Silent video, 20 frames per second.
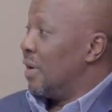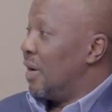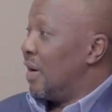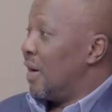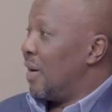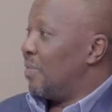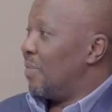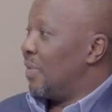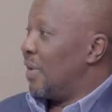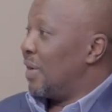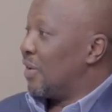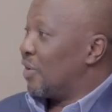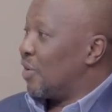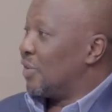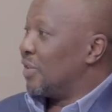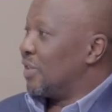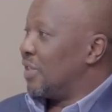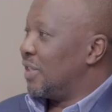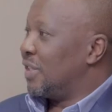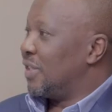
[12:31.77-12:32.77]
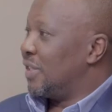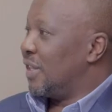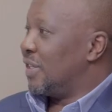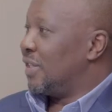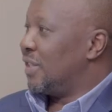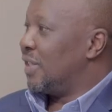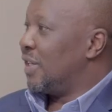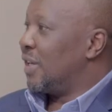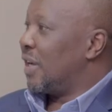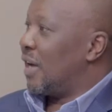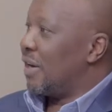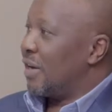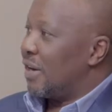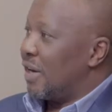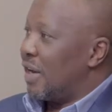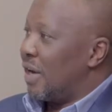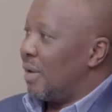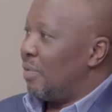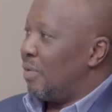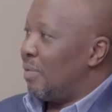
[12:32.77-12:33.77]
Um, the inconsistency and
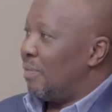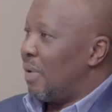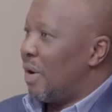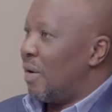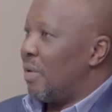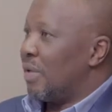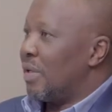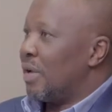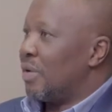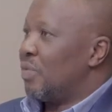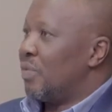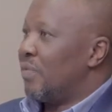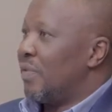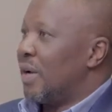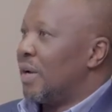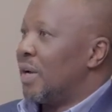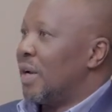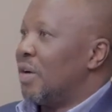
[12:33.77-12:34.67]
unreliable power that we've had.